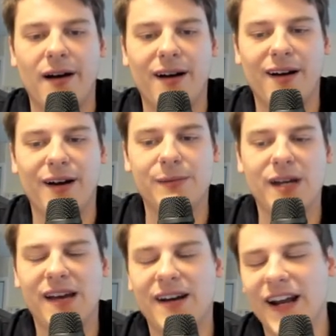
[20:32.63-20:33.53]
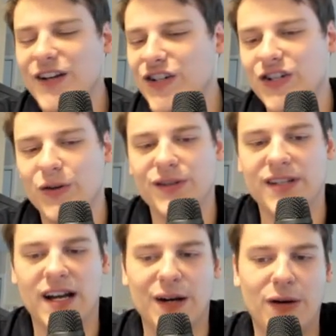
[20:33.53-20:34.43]
Uh, and again, it just shows
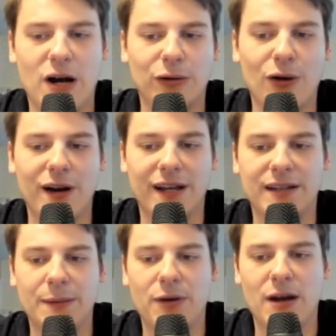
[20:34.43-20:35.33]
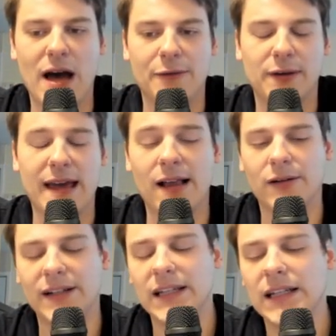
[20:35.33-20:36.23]
how, how long and deep you know have to
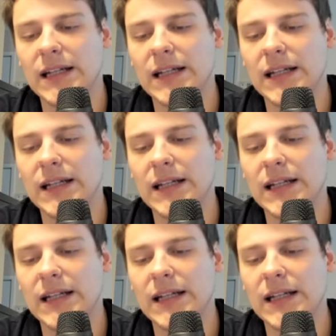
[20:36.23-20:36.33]
calculate